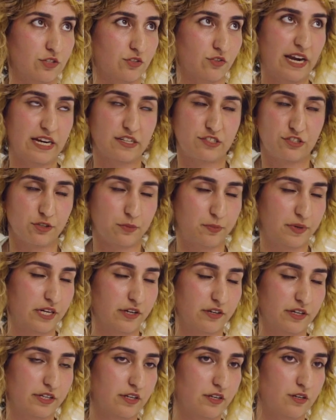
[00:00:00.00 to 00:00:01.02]
direct
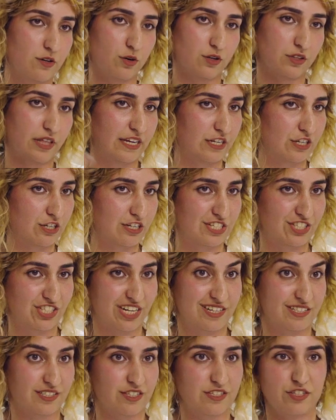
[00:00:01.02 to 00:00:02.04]
superior or like your
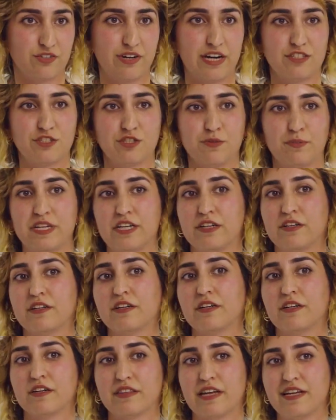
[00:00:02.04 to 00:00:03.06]
adjacent direct
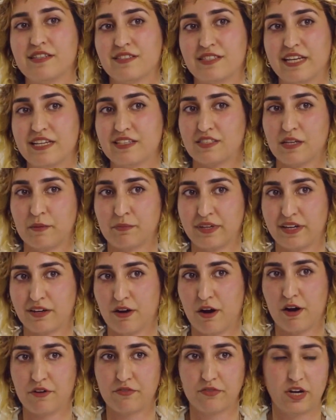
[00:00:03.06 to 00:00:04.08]
superior that says something
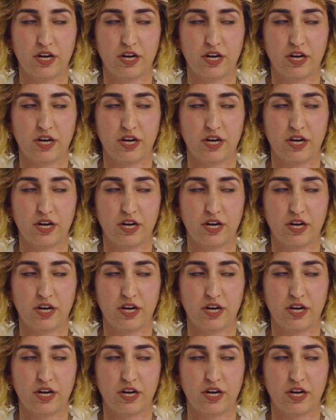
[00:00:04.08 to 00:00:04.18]
off